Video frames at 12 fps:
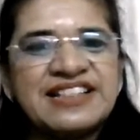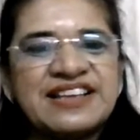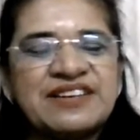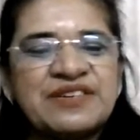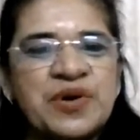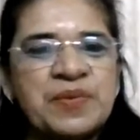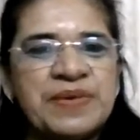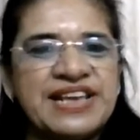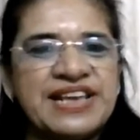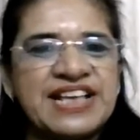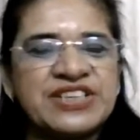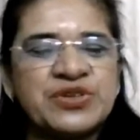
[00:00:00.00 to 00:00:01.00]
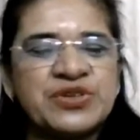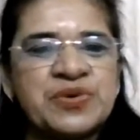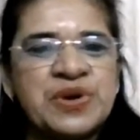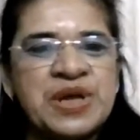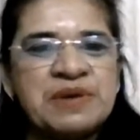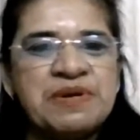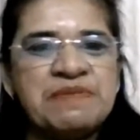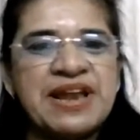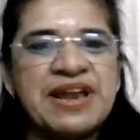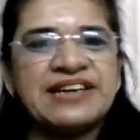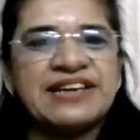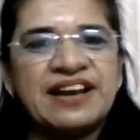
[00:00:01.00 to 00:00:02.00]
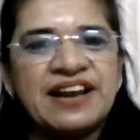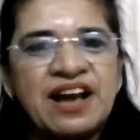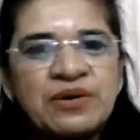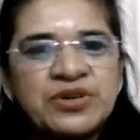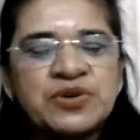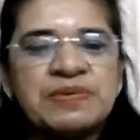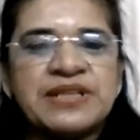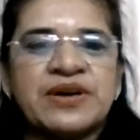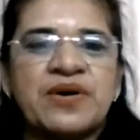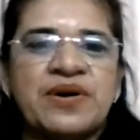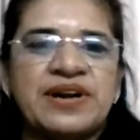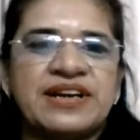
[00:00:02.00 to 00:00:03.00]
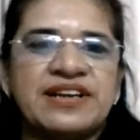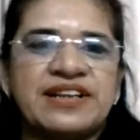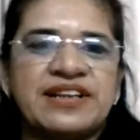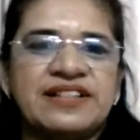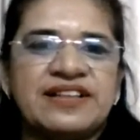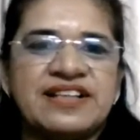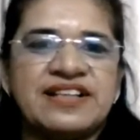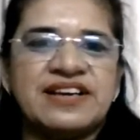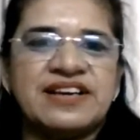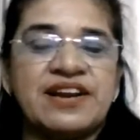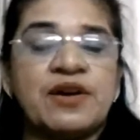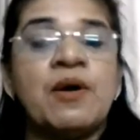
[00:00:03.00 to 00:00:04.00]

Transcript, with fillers: in the O P D has to maintain, how should be the conduct in the consultation.